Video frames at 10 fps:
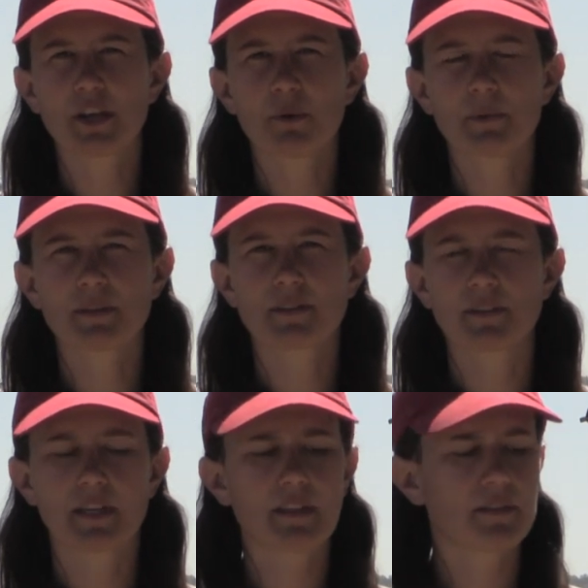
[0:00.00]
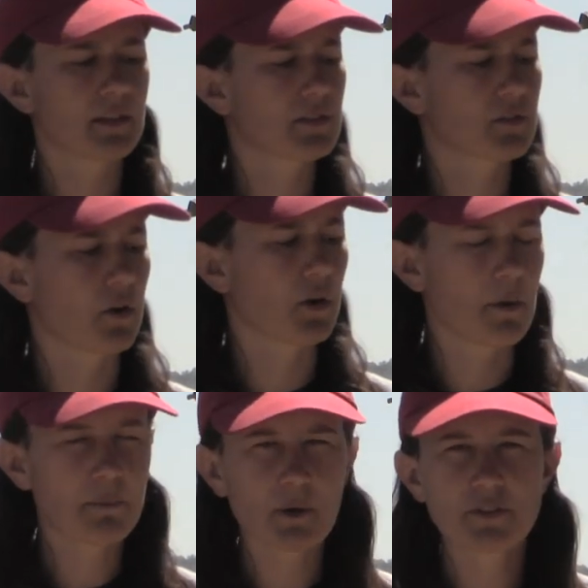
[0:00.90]
to help us to date this are
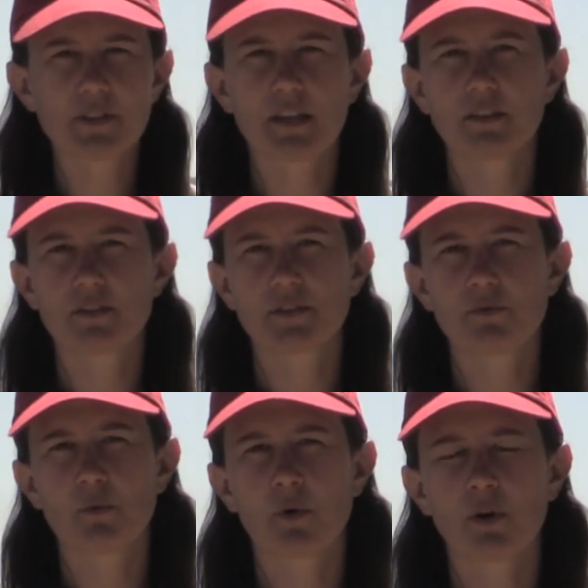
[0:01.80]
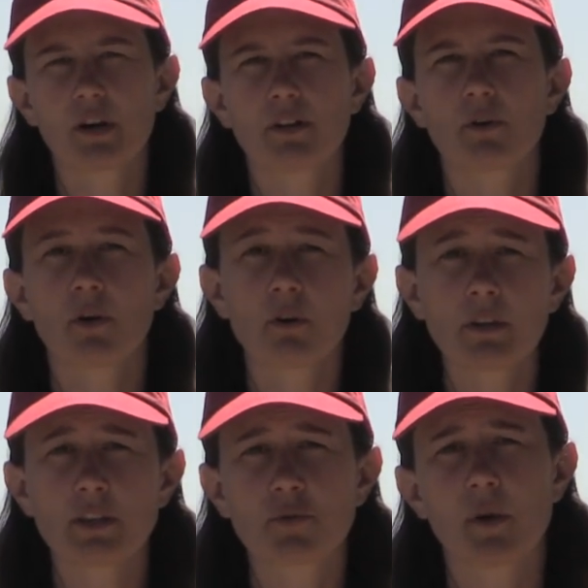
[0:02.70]
uh, post-dating the Civil War and our
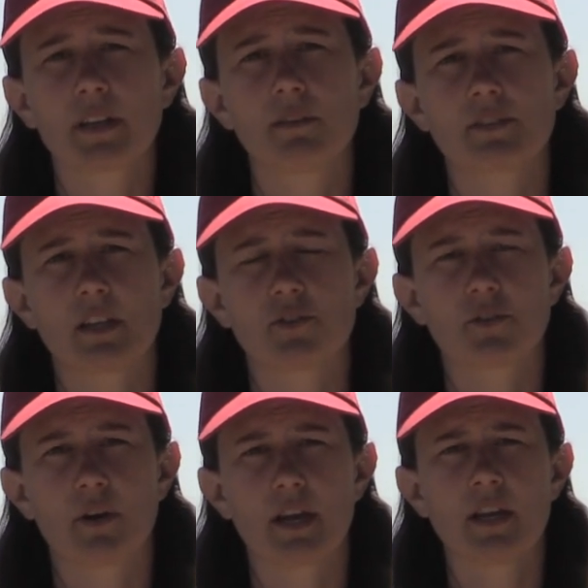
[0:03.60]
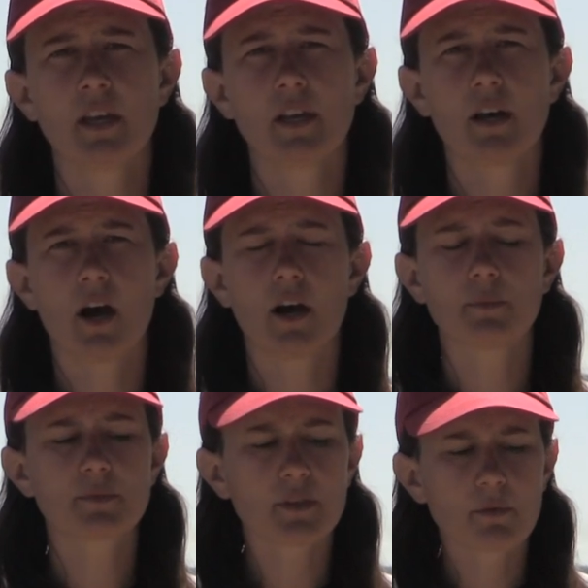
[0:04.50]
early 20th century.
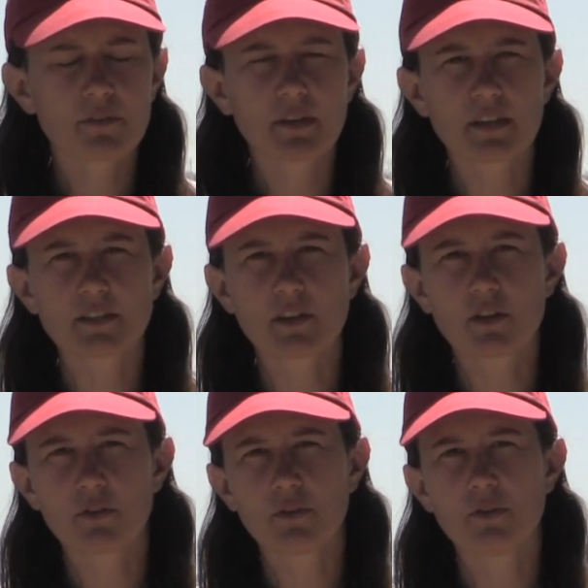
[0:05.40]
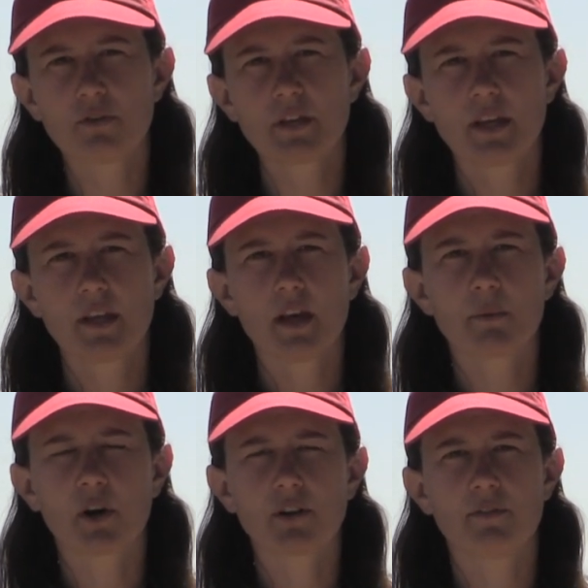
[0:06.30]
Uh, some of the things include
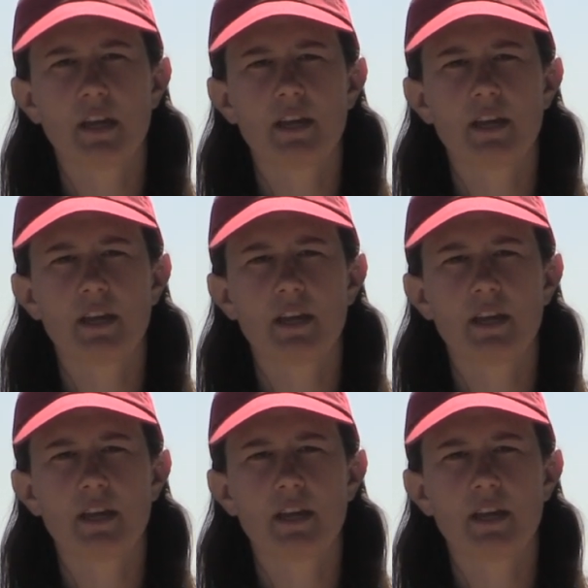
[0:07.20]
part of